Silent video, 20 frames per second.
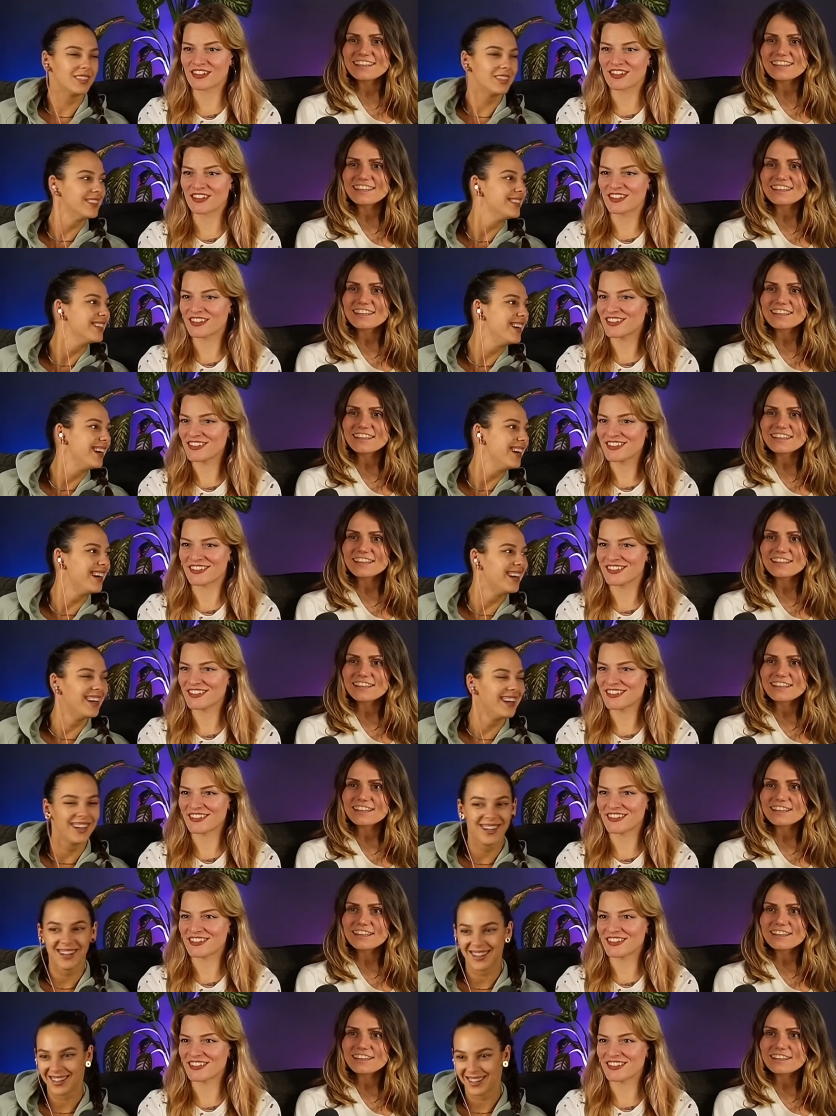Speaker 1: I have to
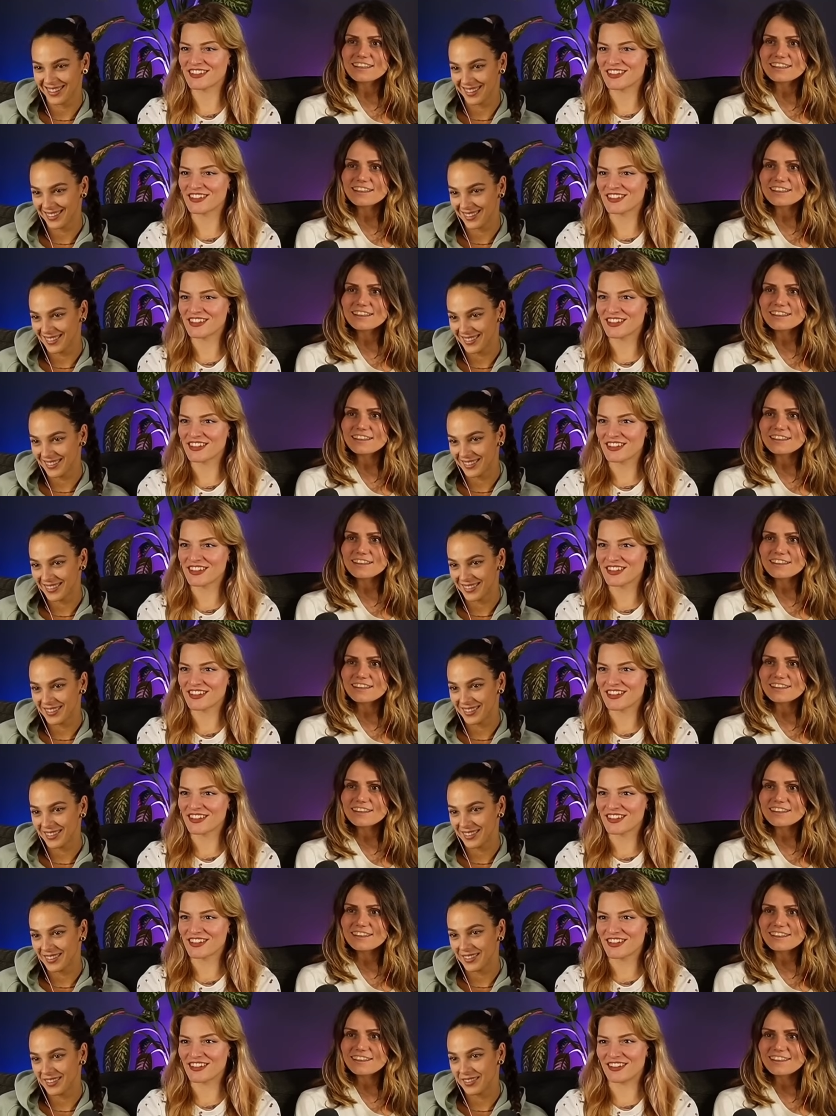kill.
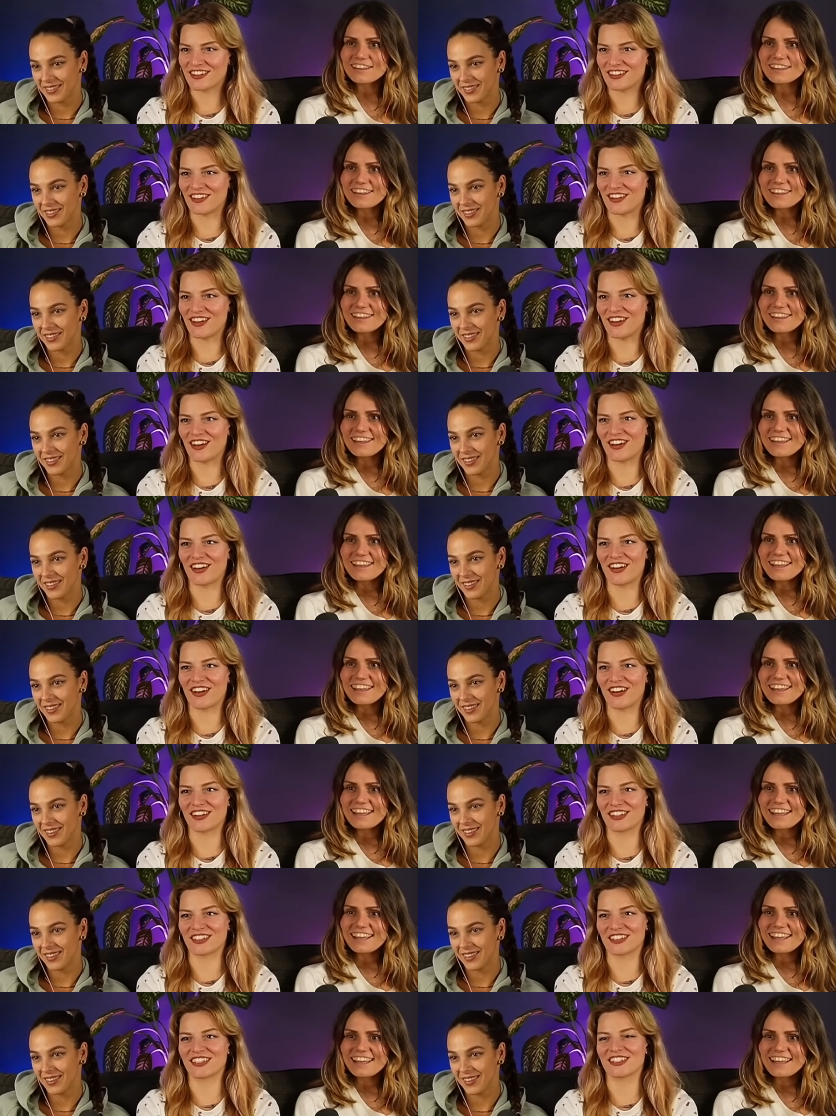
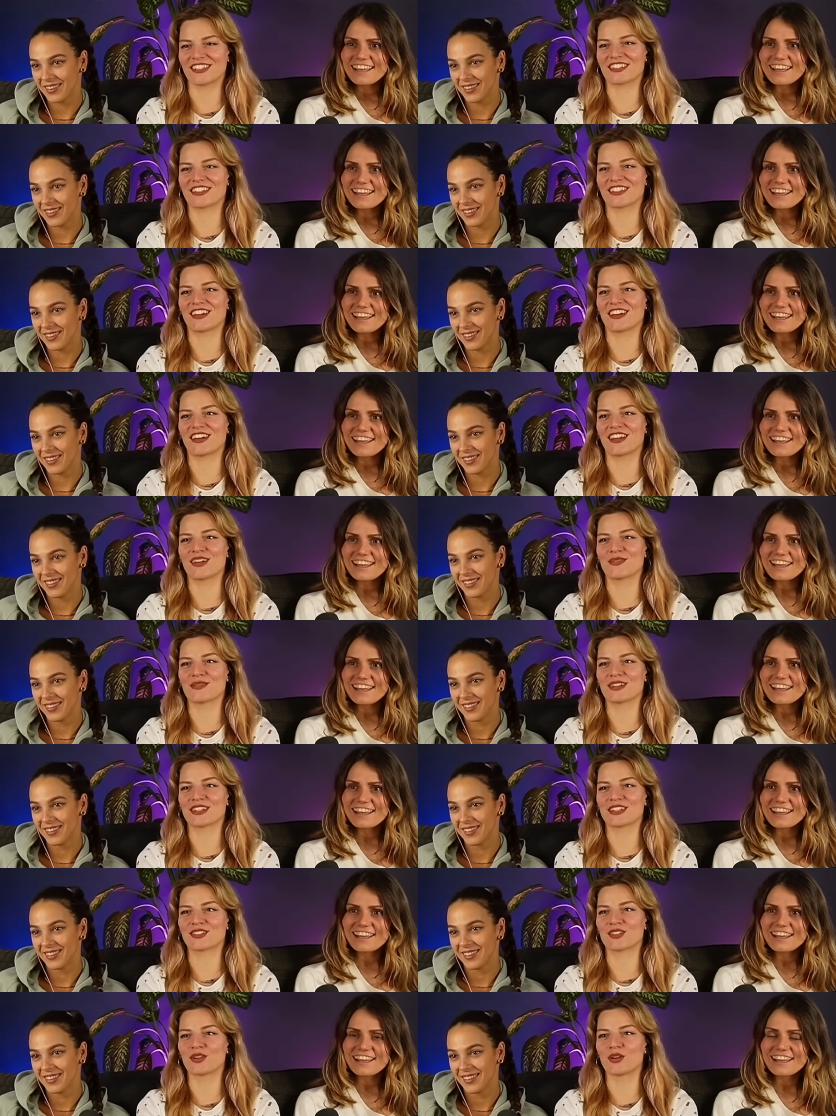
Speaker 2: Ah, he's gonna
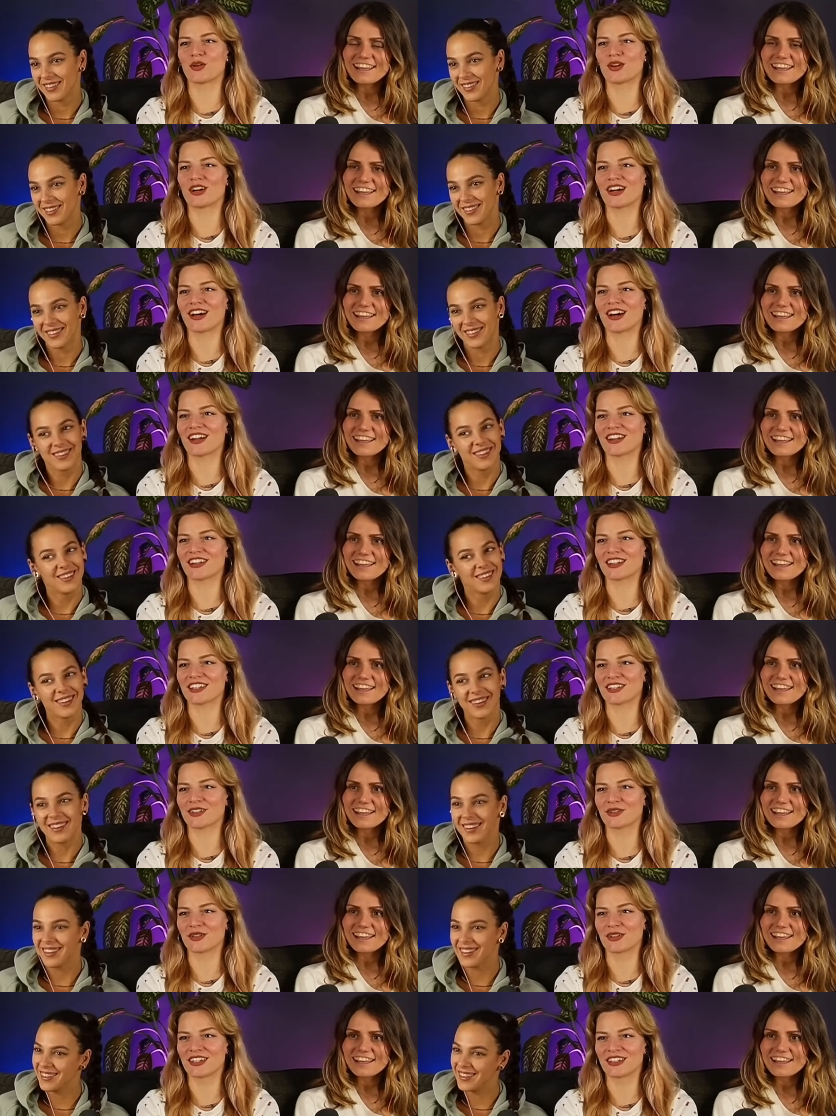be so Harley
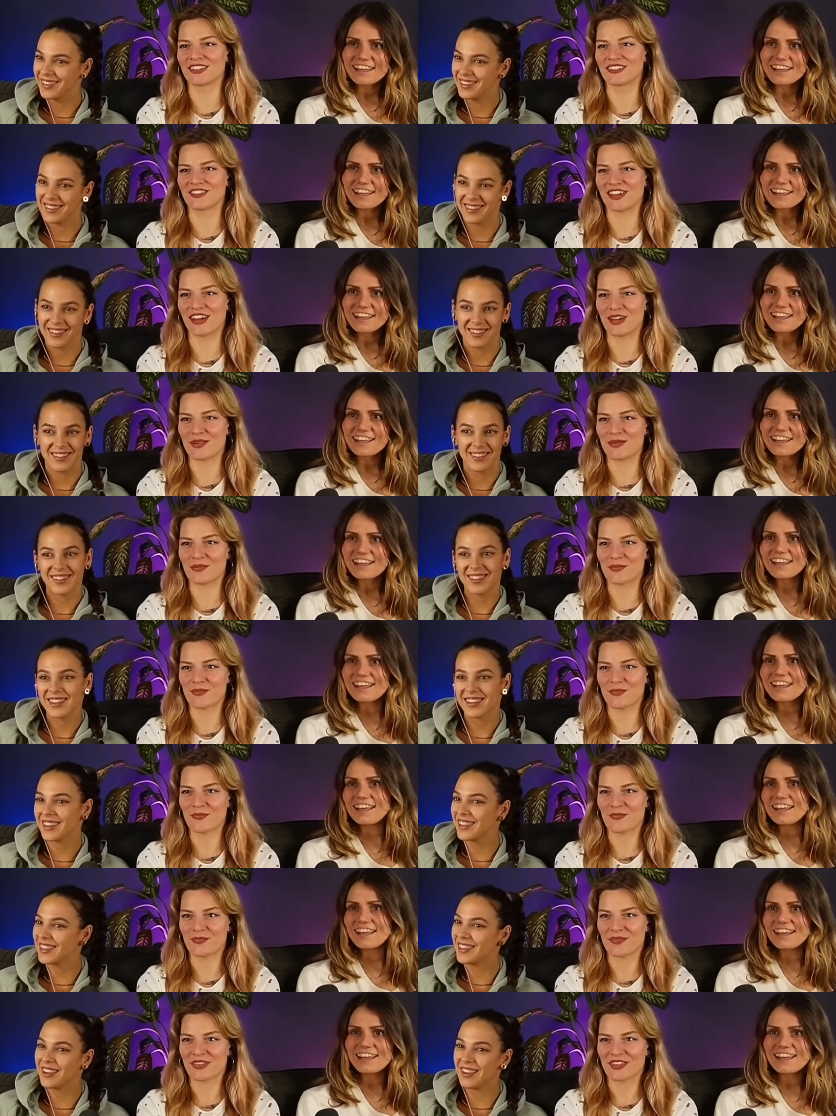Quinn vibe.
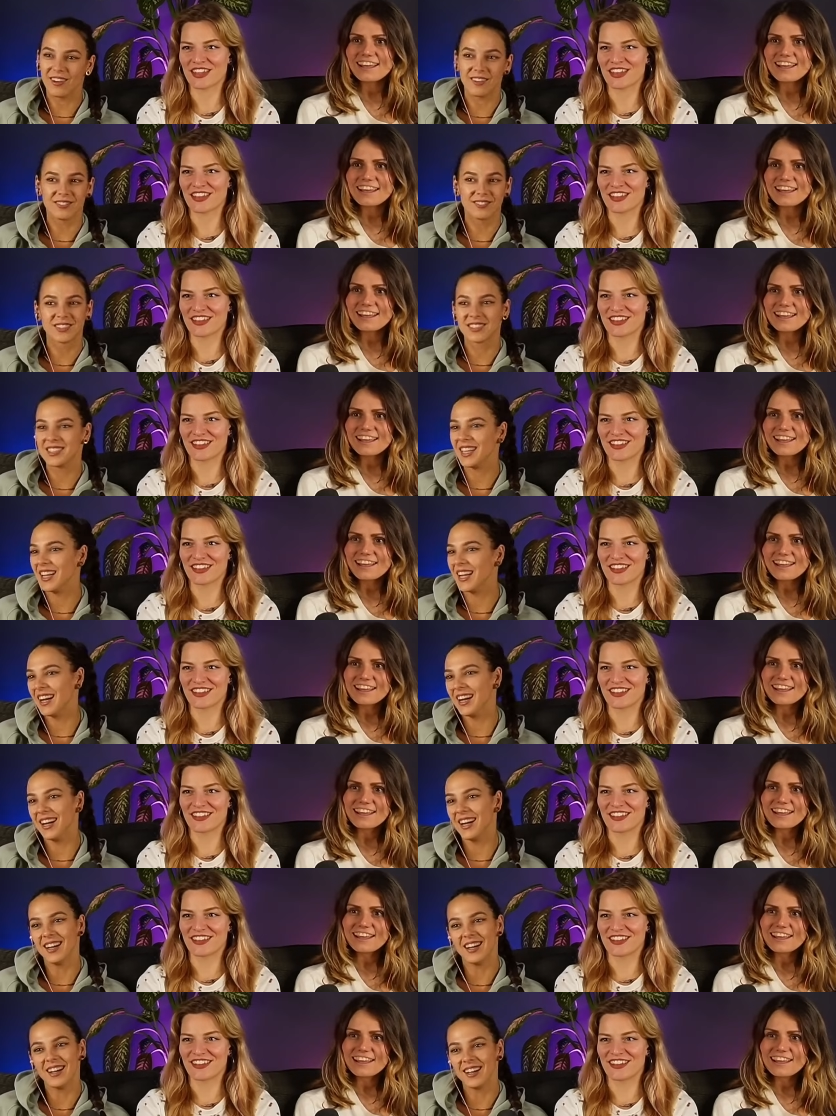He goes,
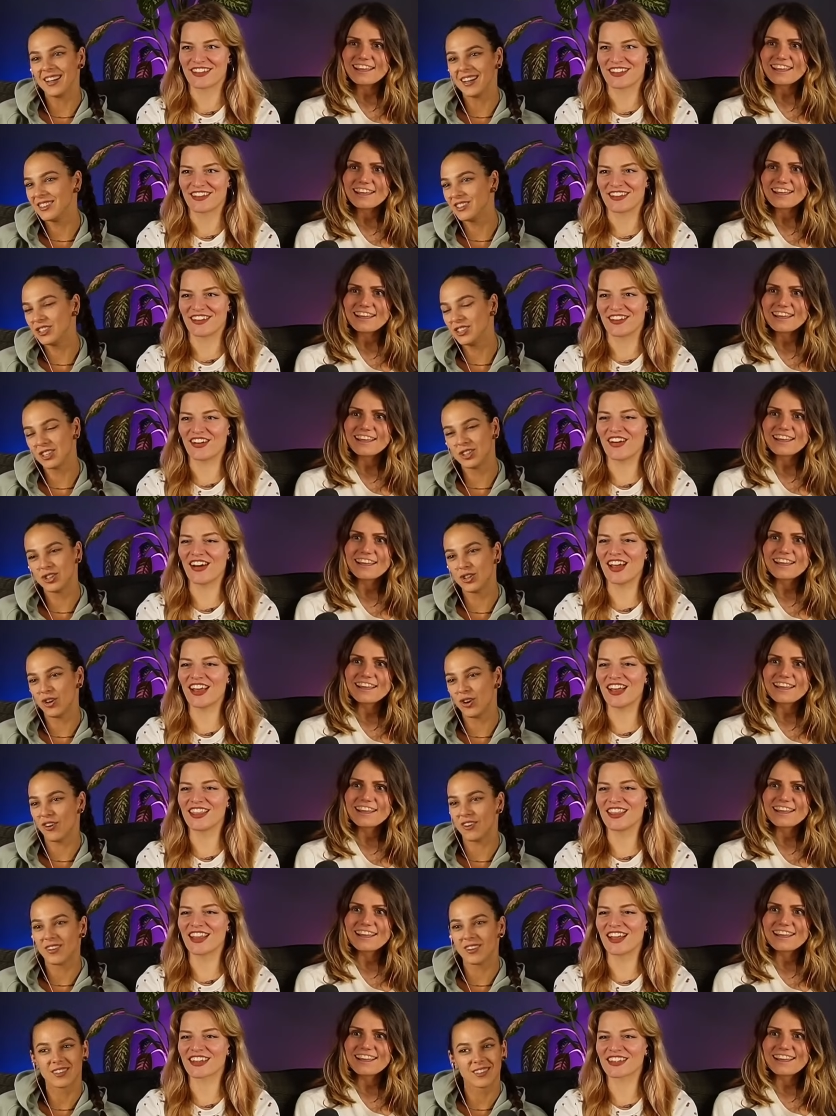yeah.
Speaker 1: And the oh, Joker. I
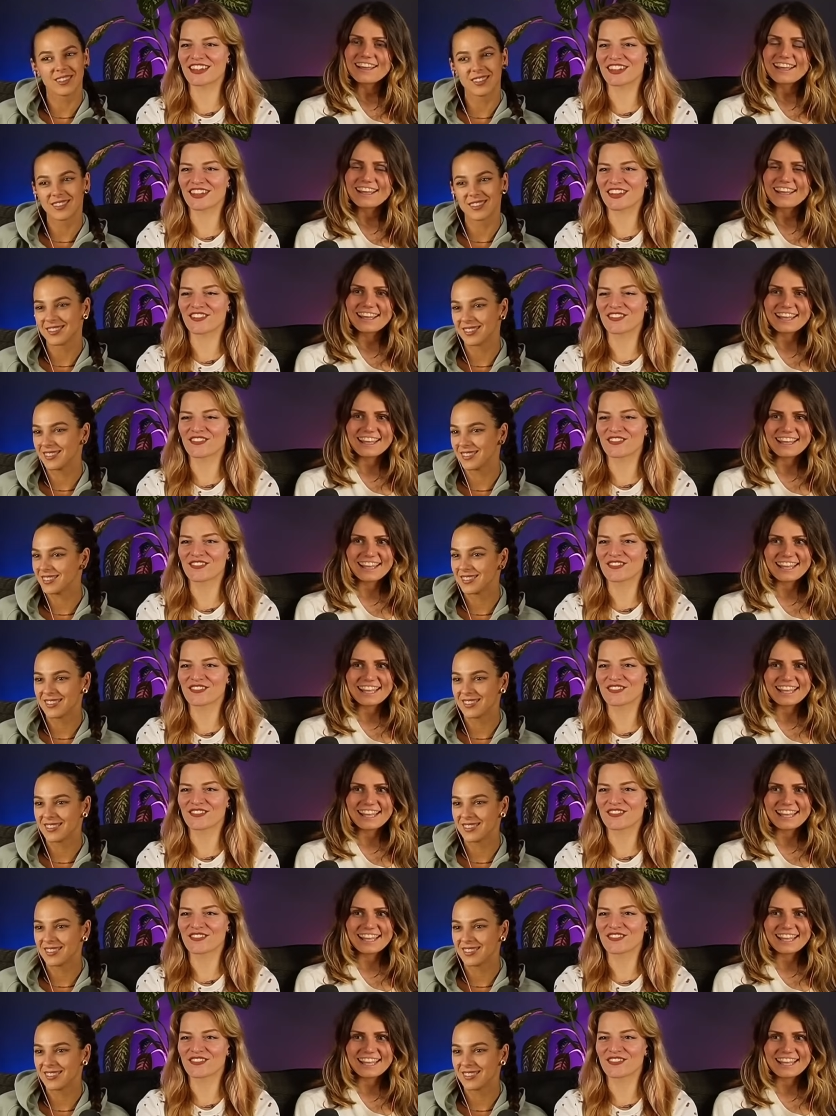like him.